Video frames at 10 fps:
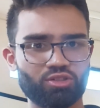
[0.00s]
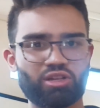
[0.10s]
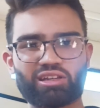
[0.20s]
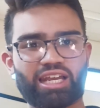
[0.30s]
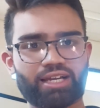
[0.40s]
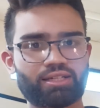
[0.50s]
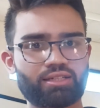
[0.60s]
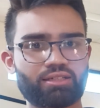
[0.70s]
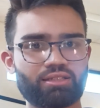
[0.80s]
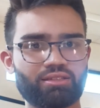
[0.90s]
you don't
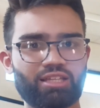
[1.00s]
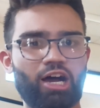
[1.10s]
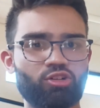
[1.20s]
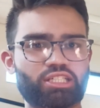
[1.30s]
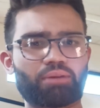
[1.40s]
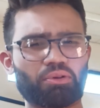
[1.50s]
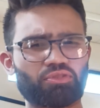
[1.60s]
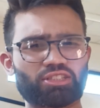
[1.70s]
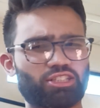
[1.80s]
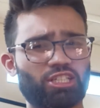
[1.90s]
like the outcome
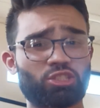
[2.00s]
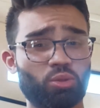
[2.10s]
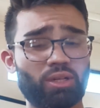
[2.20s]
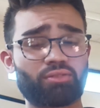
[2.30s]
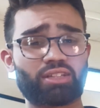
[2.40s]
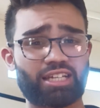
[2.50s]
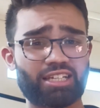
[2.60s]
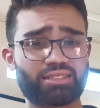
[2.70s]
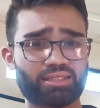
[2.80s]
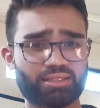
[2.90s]
of her suggestion, whatever the
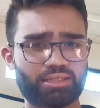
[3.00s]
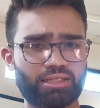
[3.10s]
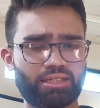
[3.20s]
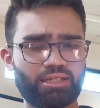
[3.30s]
case is,